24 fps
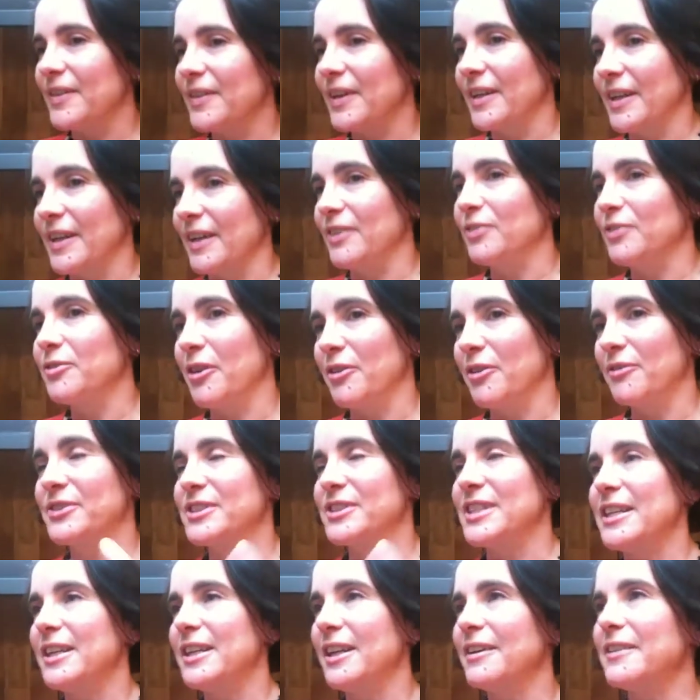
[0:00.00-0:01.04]
I
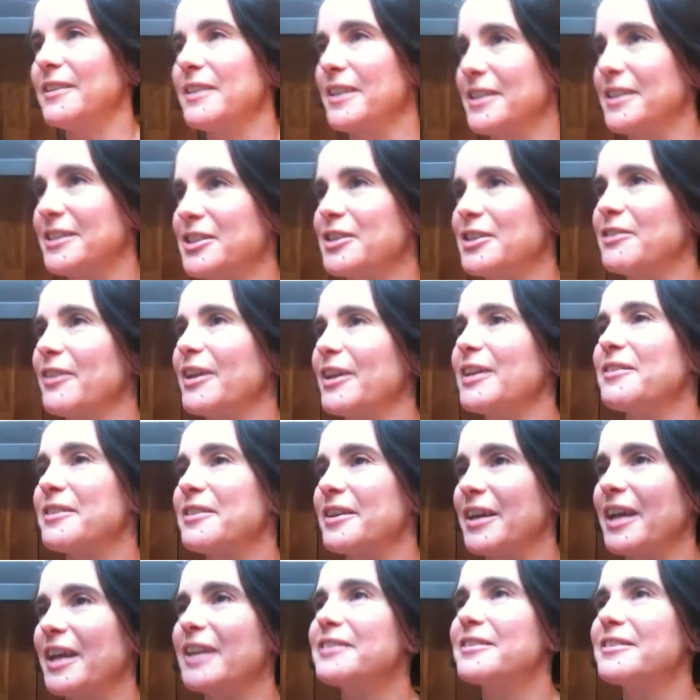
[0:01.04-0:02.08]
obviously like the idea of
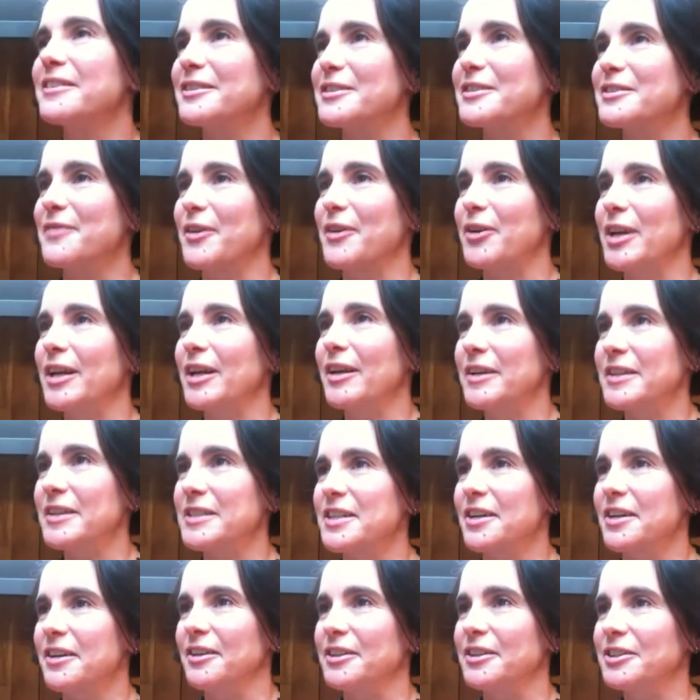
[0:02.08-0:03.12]
anything that's very light
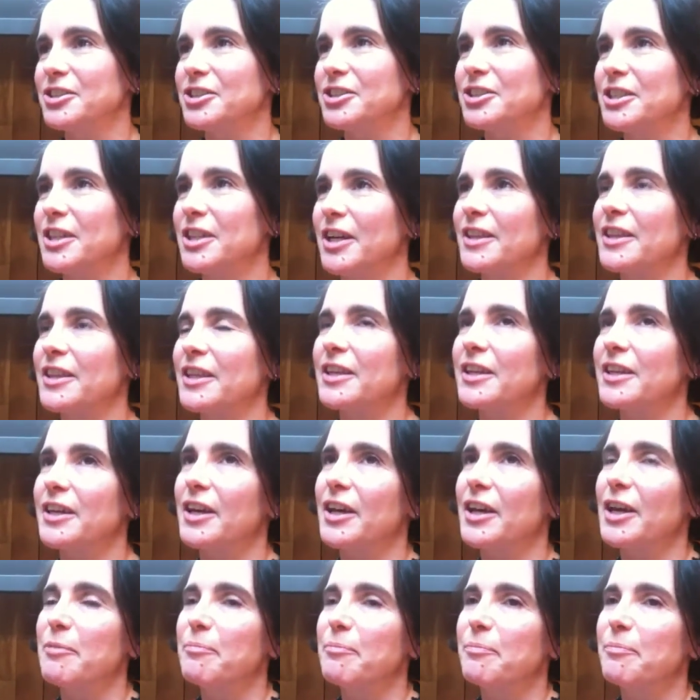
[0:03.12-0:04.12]
touch. I think